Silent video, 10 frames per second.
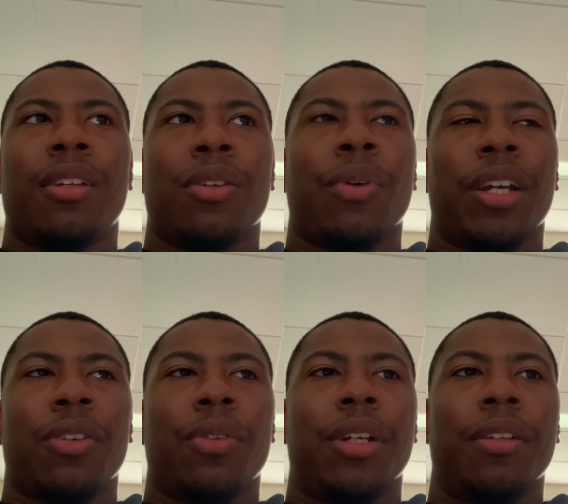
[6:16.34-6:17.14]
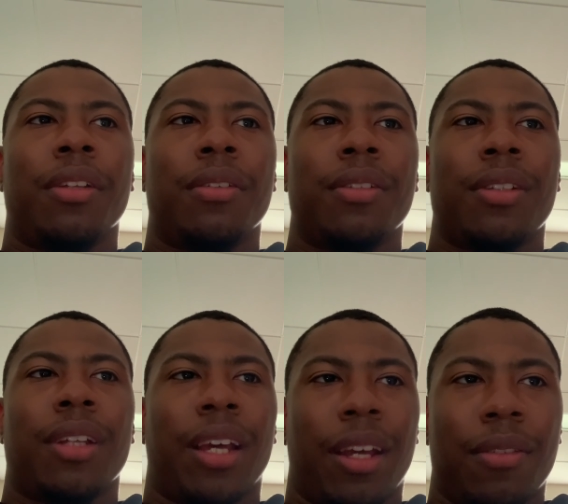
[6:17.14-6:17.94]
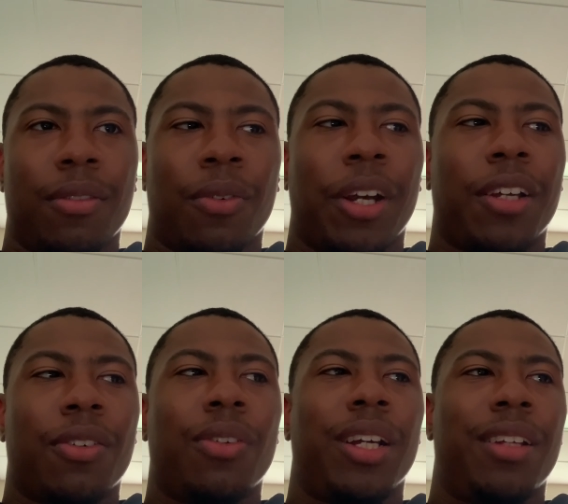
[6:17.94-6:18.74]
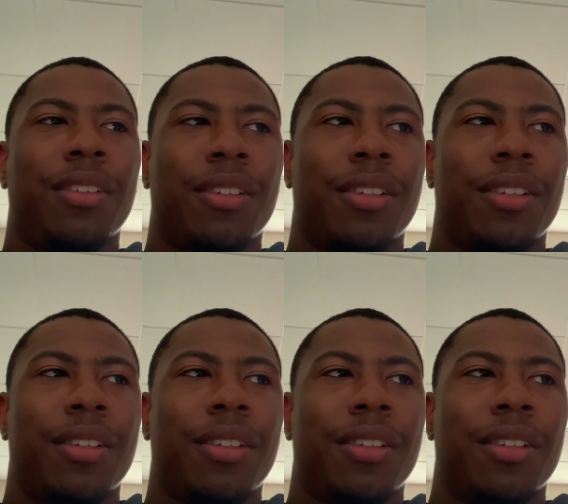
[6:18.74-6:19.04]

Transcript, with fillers: the White Queen, and the, the White Queen